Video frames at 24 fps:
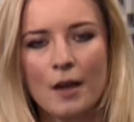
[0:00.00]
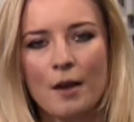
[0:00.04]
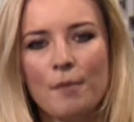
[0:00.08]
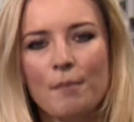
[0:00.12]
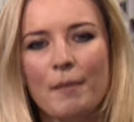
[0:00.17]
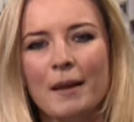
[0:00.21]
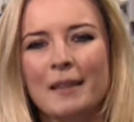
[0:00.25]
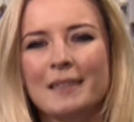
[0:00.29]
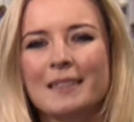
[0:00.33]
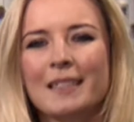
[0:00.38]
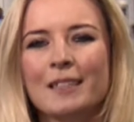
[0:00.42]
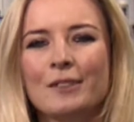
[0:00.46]

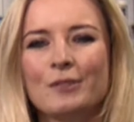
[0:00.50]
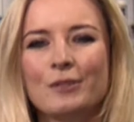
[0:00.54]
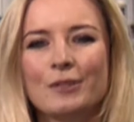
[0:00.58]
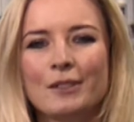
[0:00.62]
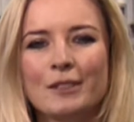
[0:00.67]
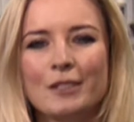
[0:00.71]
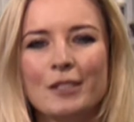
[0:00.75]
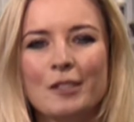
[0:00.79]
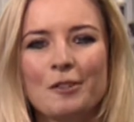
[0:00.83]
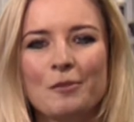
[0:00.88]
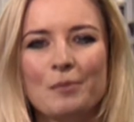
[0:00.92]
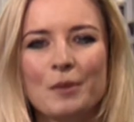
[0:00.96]
Main data
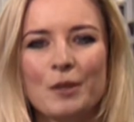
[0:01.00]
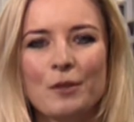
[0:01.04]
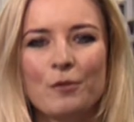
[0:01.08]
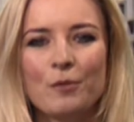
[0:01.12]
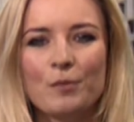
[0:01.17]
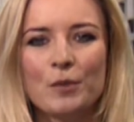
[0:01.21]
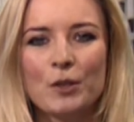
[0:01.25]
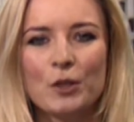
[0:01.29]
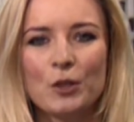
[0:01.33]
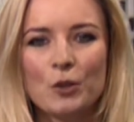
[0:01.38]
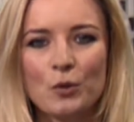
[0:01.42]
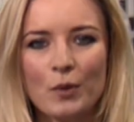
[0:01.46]
is going to be
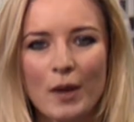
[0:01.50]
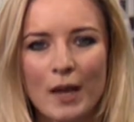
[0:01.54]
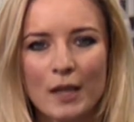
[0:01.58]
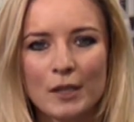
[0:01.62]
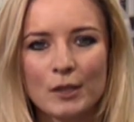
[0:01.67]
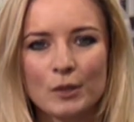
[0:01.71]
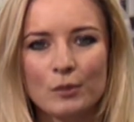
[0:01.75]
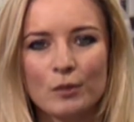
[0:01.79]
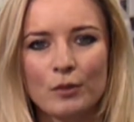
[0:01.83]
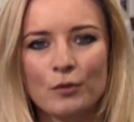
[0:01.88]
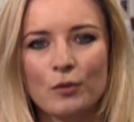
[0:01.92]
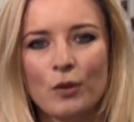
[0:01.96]
from the
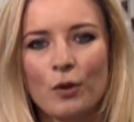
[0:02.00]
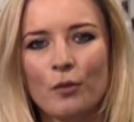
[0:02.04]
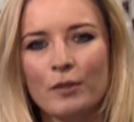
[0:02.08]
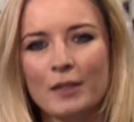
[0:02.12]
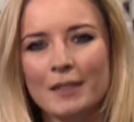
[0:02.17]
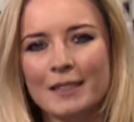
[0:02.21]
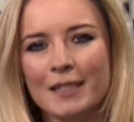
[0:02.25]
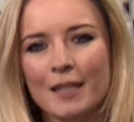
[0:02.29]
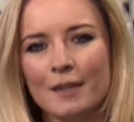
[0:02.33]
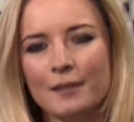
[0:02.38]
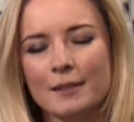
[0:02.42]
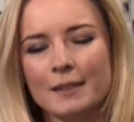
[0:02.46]
US. We've got
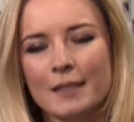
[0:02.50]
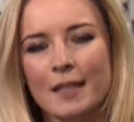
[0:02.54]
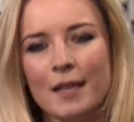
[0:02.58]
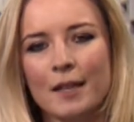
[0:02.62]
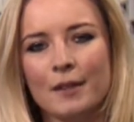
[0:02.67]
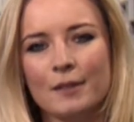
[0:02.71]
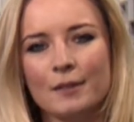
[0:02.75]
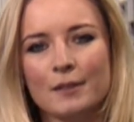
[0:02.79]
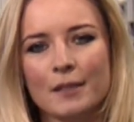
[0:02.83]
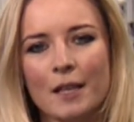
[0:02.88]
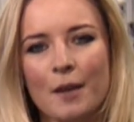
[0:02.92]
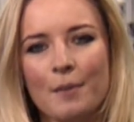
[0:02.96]
retail
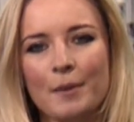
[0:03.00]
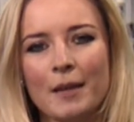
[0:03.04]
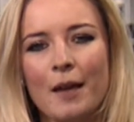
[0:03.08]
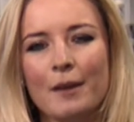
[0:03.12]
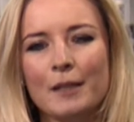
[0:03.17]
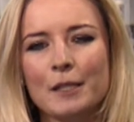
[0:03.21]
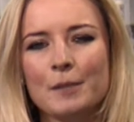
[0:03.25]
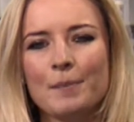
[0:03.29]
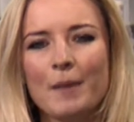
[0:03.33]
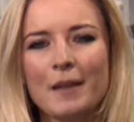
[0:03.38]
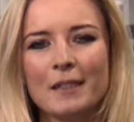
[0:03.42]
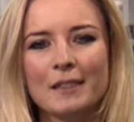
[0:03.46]
sales coming out,
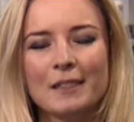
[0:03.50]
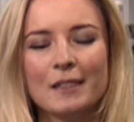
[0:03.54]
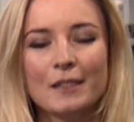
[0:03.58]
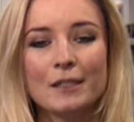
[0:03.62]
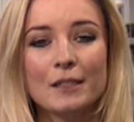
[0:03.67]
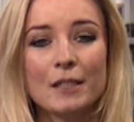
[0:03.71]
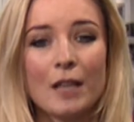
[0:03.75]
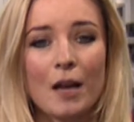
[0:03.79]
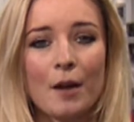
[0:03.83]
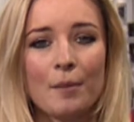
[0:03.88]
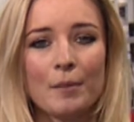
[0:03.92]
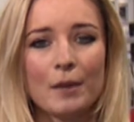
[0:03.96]
expected
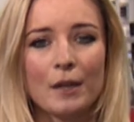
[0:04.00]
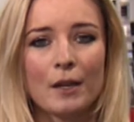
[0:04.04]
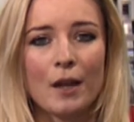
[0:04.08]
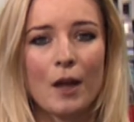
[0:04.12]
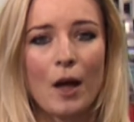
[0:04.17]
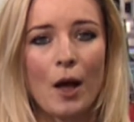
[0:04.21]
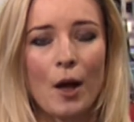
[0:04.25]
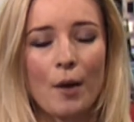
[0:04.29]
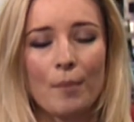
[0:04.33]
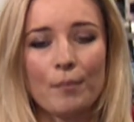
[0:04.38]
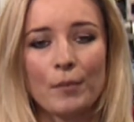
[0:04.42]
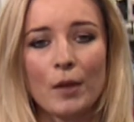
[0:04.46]
to come in
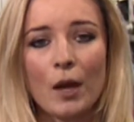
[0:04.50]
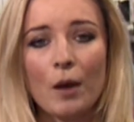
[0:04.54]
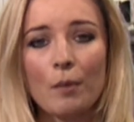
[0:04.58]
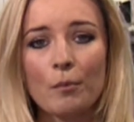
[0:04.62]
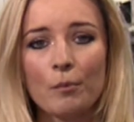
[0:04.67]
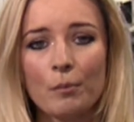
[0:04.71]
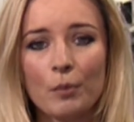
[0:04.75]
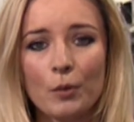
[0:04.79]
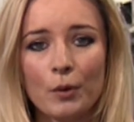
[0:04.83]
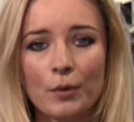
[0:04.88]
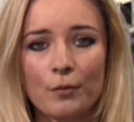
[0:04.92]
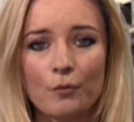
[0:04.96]
up
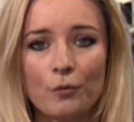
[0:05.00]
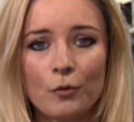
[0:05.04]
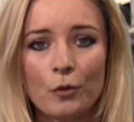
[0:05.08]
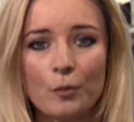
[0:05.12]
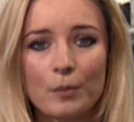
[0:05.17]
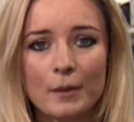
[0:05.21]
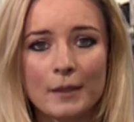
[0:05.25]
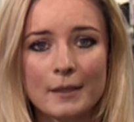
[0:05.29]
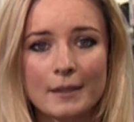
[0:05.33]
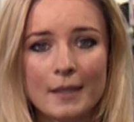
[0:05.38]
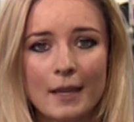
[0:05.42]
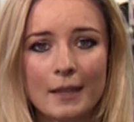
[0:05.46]

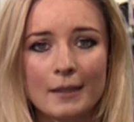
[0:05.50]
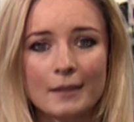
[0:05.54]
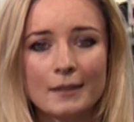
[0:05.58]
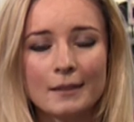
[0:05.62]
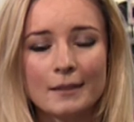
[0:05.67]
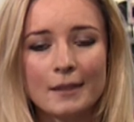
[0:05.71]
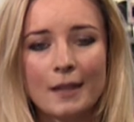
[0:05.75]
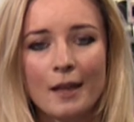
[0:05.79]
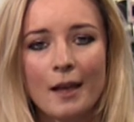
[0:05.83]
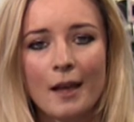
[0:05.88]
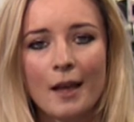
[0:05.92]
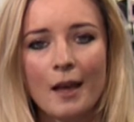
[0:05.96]

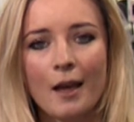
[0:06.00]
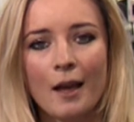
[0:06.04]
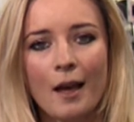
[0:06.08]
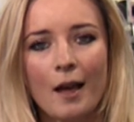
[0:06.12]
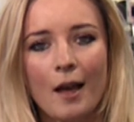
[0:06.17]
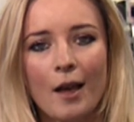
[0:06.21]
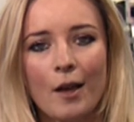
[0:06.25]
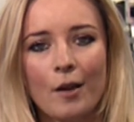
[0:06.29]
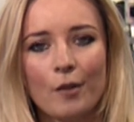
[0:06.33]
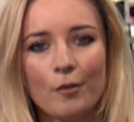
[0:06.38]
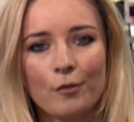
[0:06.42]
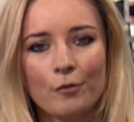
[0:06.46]
0.4%
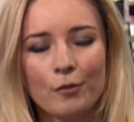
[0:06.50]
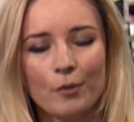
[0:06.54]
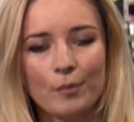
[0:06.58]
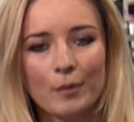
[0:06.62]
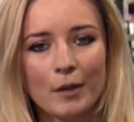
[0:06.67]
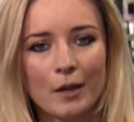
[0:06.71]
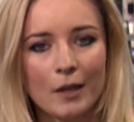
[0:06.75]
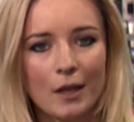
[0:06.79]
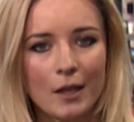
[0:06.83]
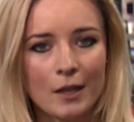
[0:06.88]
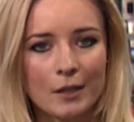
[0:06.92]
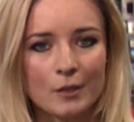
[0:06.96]
from
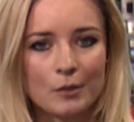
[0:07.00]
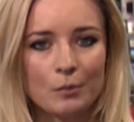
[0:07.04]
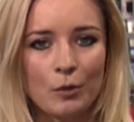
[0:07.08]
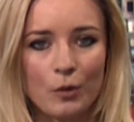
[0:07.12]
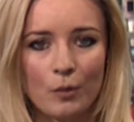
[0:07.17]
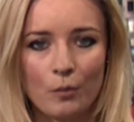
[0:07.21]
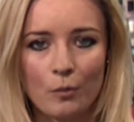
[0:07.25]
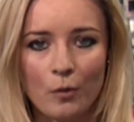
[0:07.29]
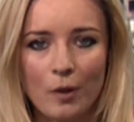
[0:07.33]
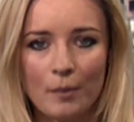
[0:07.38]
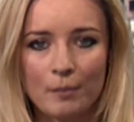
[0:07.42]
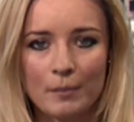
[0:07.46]
the last
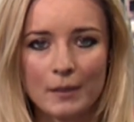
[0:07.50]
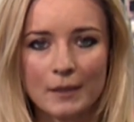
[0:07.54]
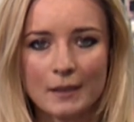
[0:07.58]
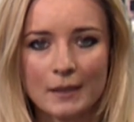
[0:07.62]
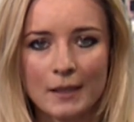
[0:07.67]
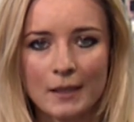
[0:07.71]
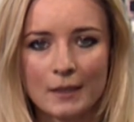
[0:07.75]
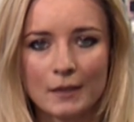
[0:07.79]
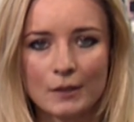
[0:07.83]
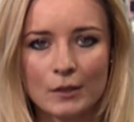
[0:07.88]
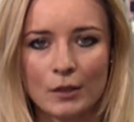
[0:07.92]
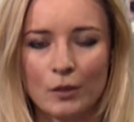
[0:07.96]

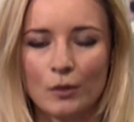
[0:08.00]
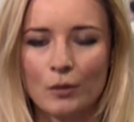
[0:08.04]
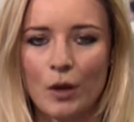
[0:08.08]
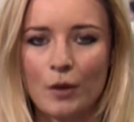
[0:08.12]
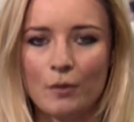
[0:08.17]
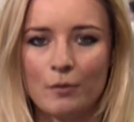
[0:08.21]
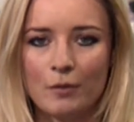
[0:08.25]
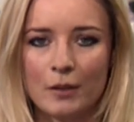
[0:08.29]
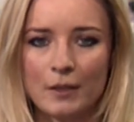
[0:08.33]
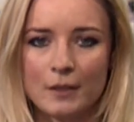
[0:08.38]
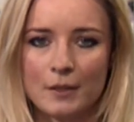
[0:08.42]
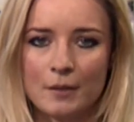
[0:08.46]
0.1%, so
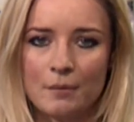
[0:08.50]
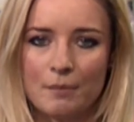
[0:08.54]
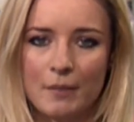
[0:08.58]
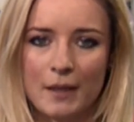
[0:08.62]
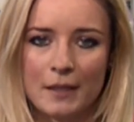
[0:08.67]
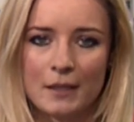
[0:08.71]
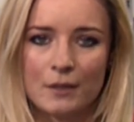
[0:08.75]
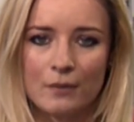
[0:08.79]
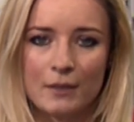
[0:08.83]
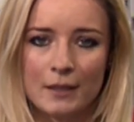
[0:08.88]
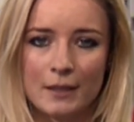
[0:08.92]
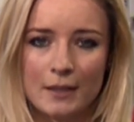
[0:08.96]
hopefully some
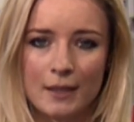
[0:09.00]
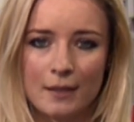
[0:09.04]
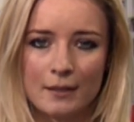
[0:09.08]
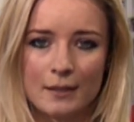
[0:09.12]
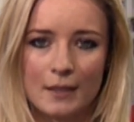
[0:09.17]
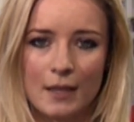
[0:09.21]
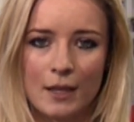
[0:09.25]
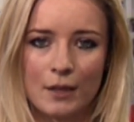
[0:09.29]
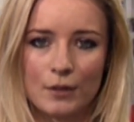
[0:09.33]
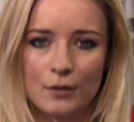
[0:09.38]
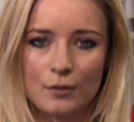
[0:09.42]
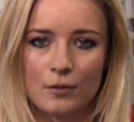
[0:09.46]
better retail
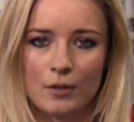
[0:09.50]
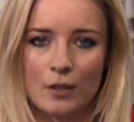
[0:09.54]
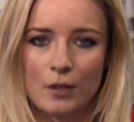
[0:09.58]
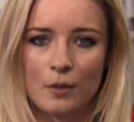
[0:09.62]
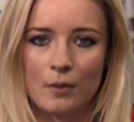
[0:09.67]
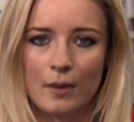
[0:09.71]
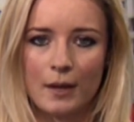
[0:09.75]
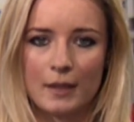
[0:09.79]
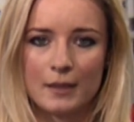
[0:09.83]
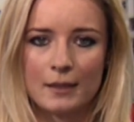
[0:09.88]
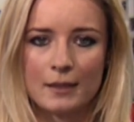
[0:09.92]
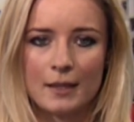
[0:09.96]
sales for the
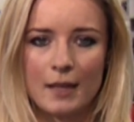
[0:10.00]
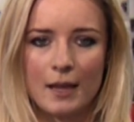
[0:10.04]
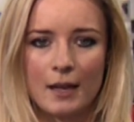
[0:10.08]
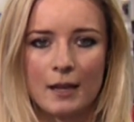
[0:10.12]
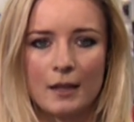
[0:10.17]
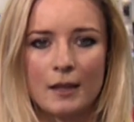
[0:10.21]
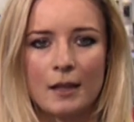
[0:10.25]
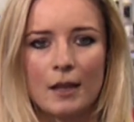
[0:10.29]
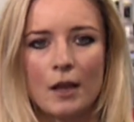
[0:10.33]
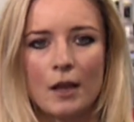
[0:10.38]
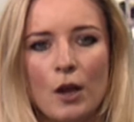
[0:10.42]
US there.